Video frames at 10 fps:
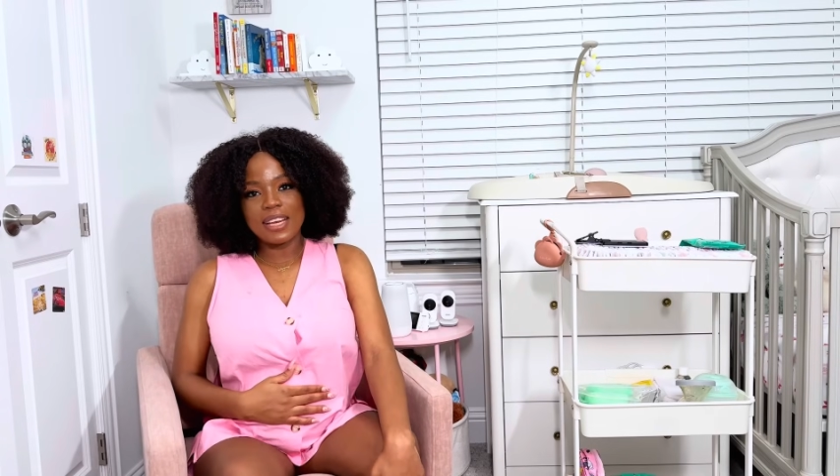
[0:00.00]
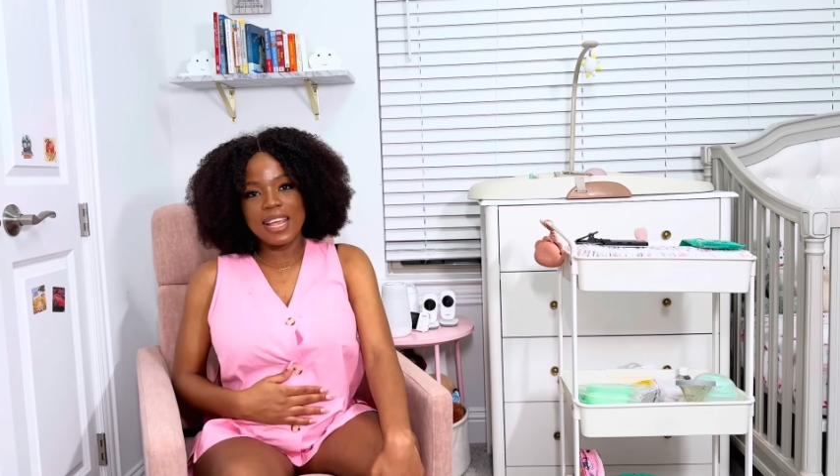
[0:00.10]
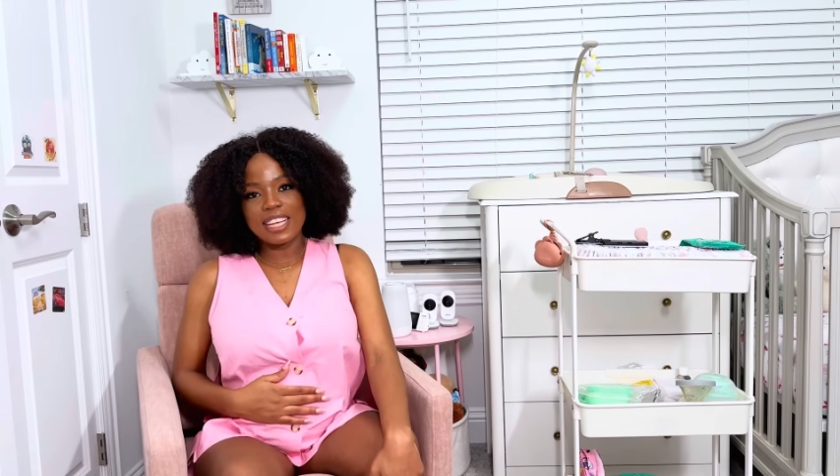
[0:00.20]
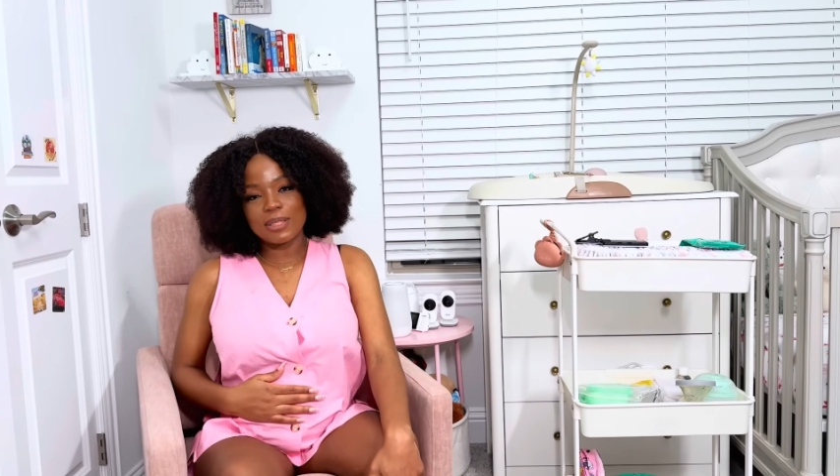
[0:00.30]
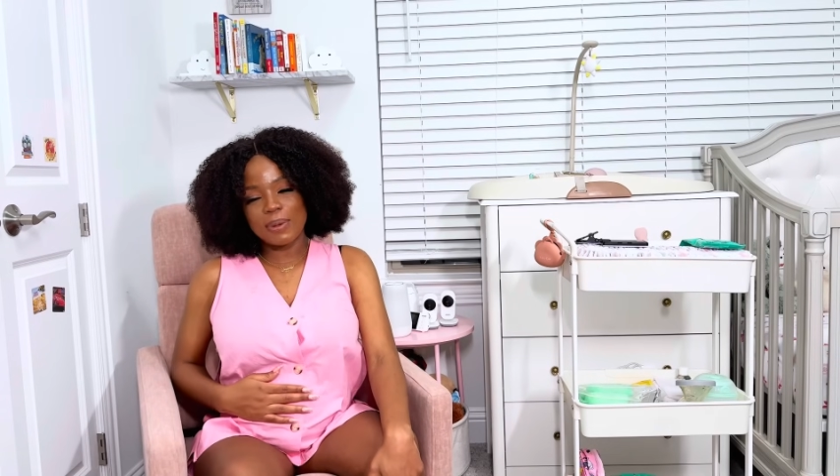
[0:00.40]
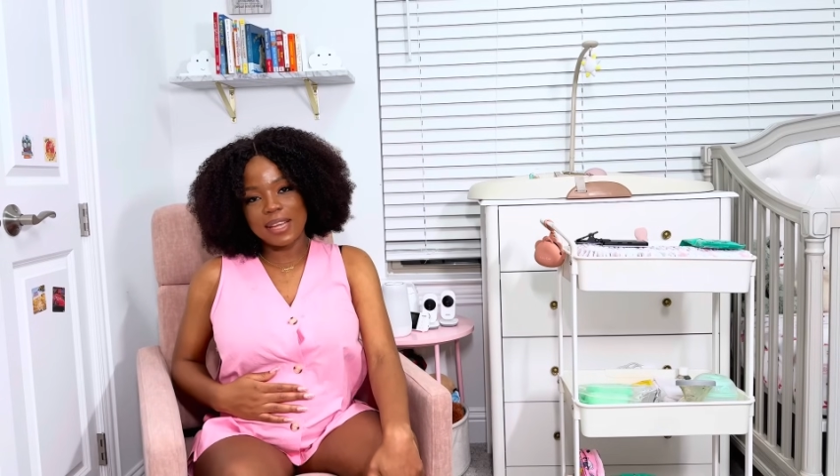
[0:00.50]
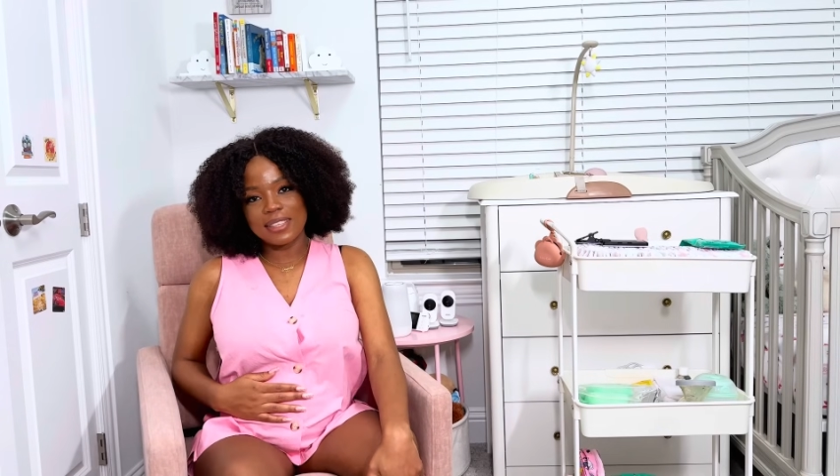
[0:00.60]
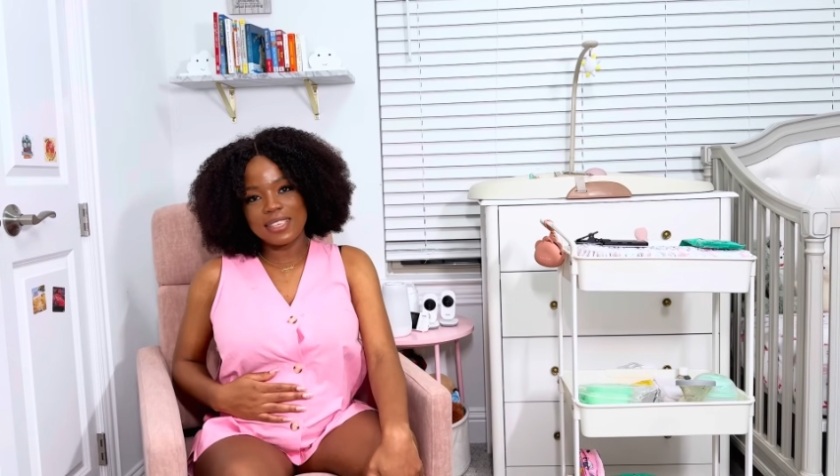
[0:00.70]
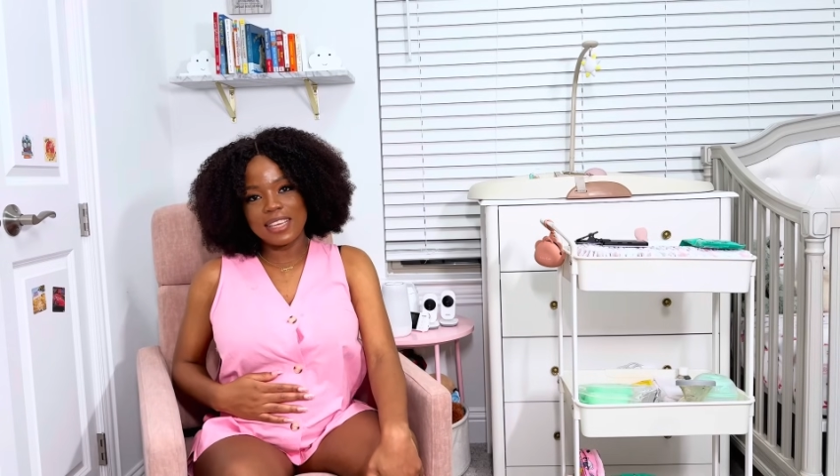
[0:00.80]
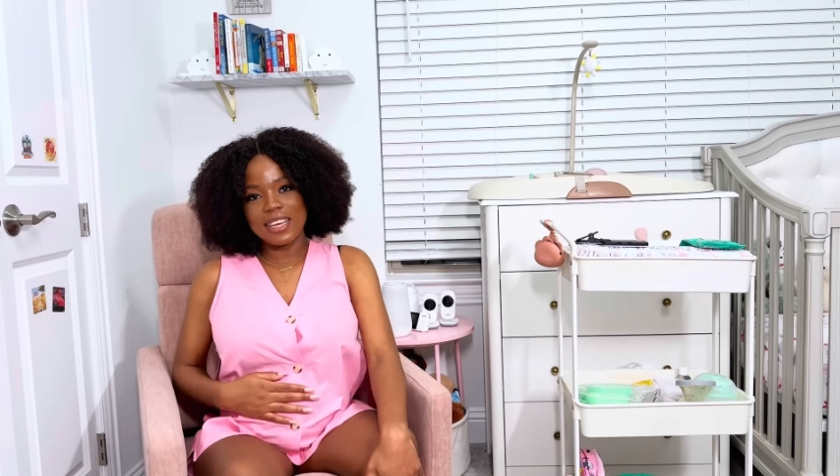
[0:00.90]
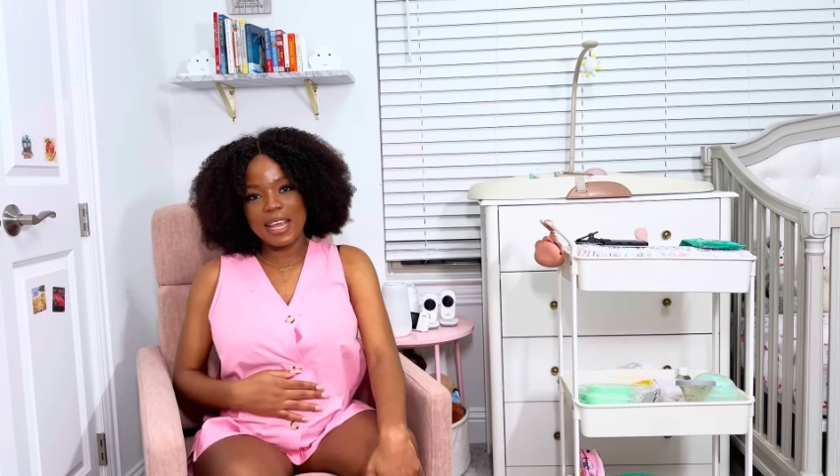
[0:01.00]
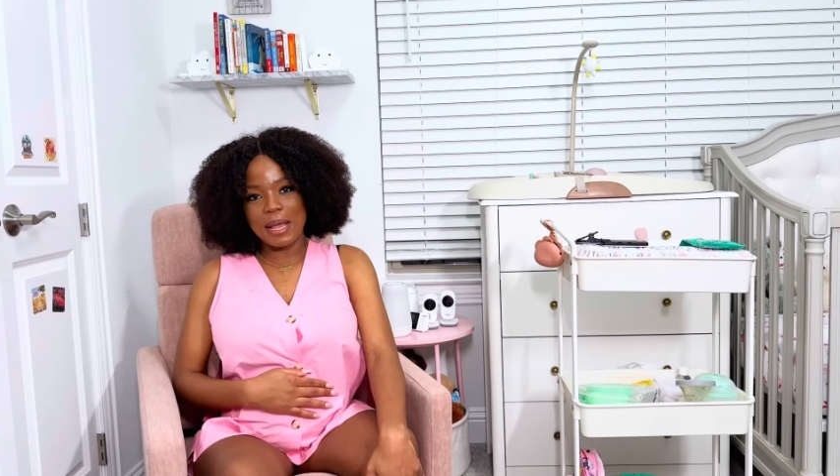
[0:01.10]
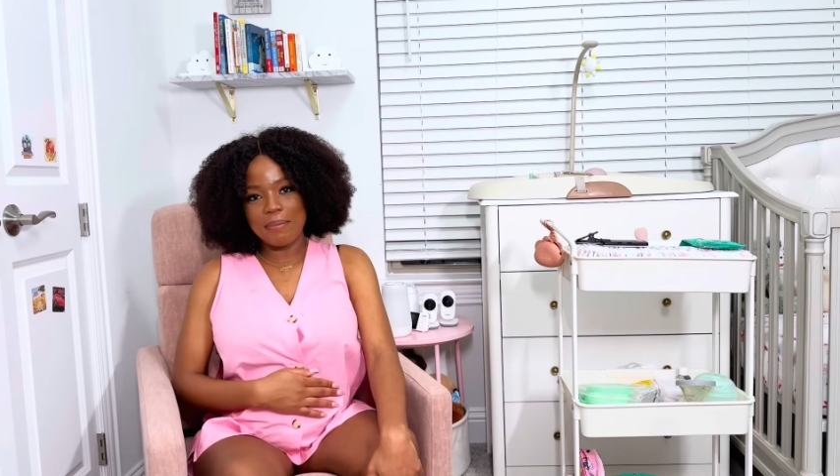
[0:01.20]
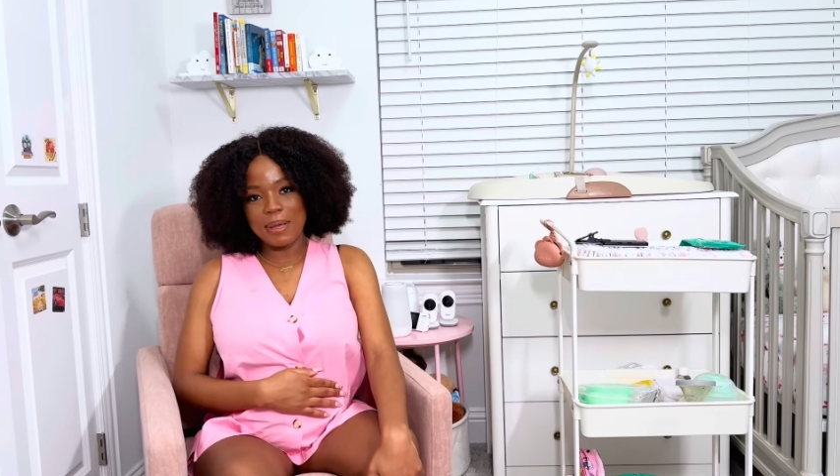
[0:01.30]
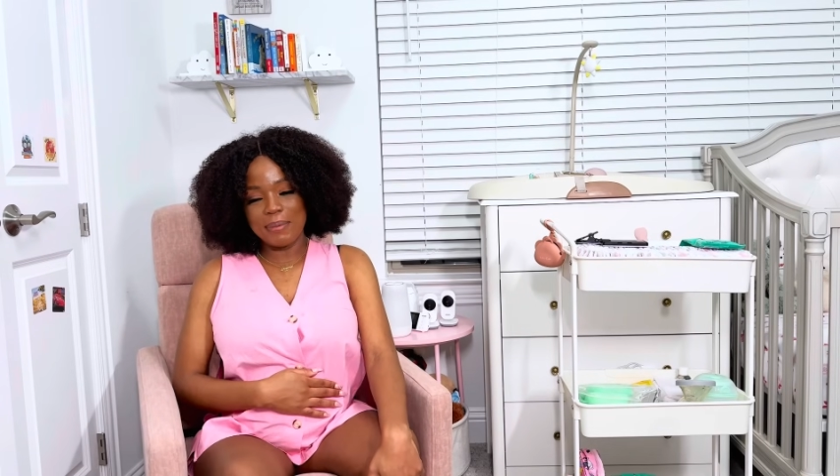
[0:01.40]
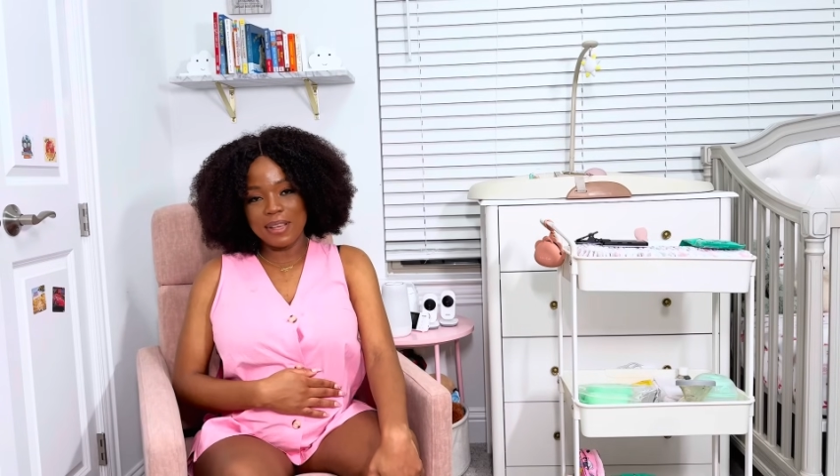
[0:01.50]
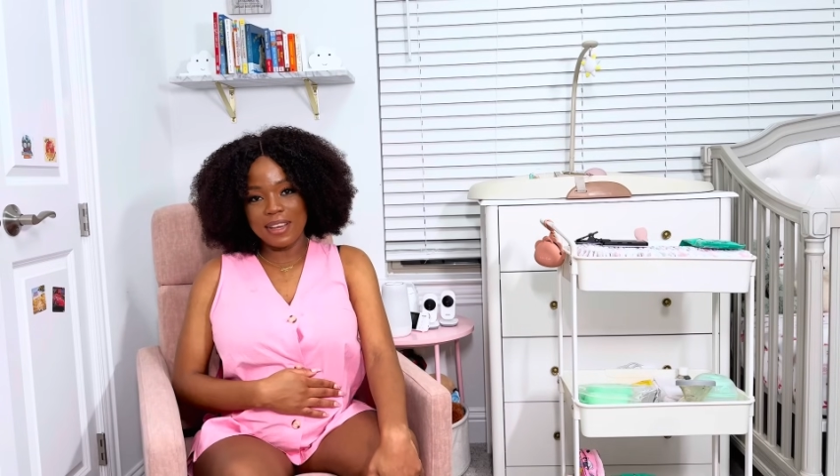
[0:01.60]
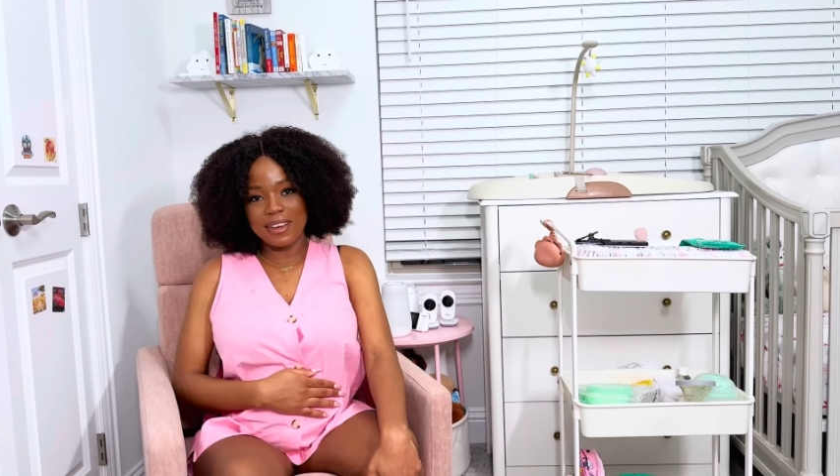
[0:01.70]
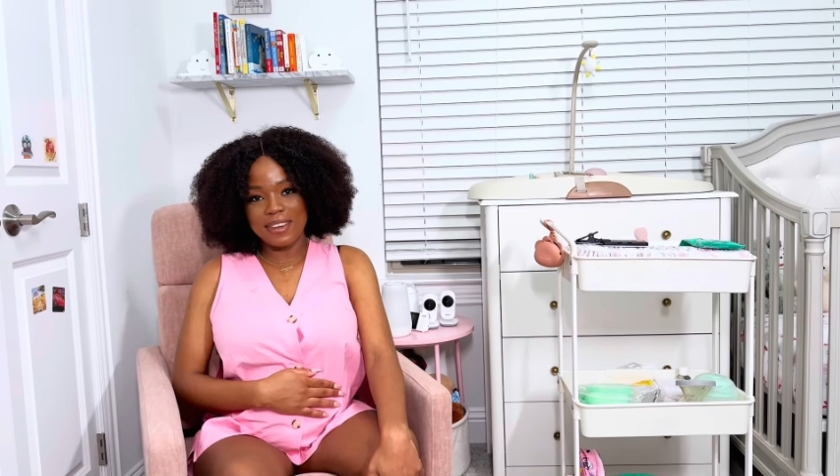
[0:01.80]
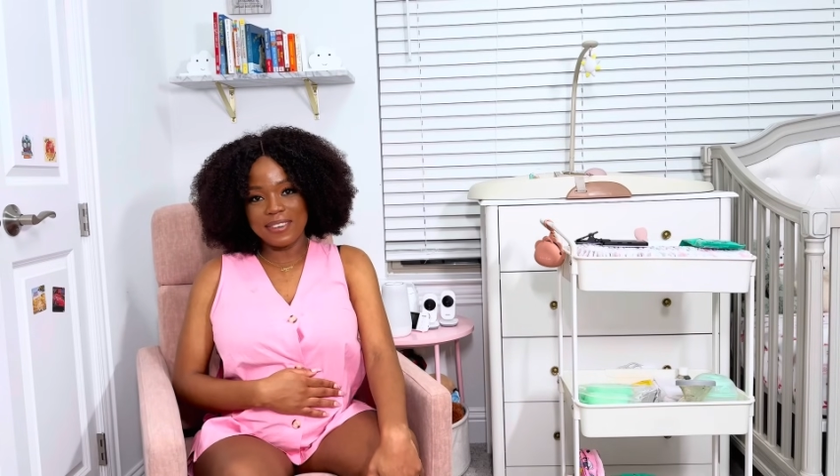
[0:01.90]
expecting a baby
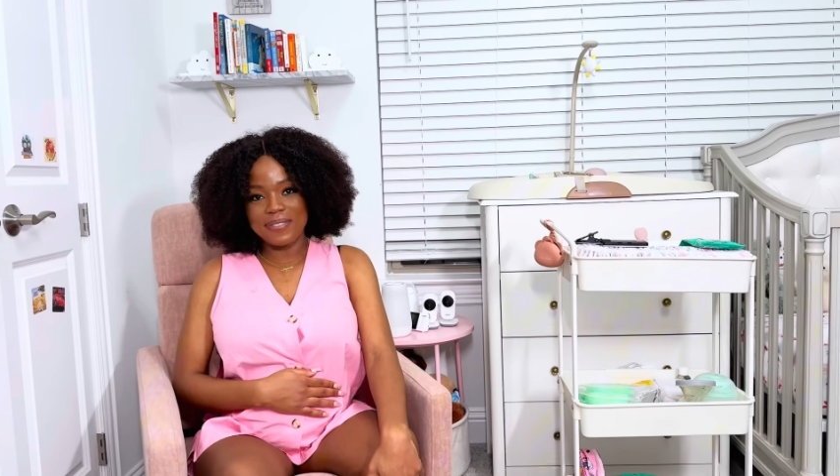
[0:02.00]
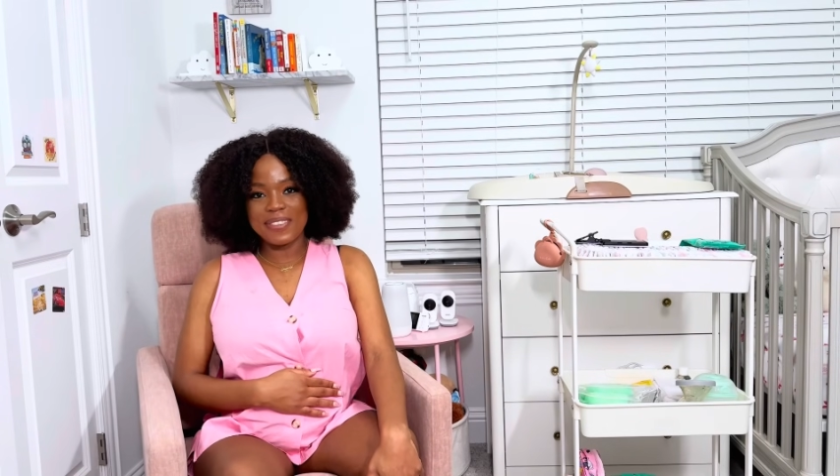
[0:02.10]
girl.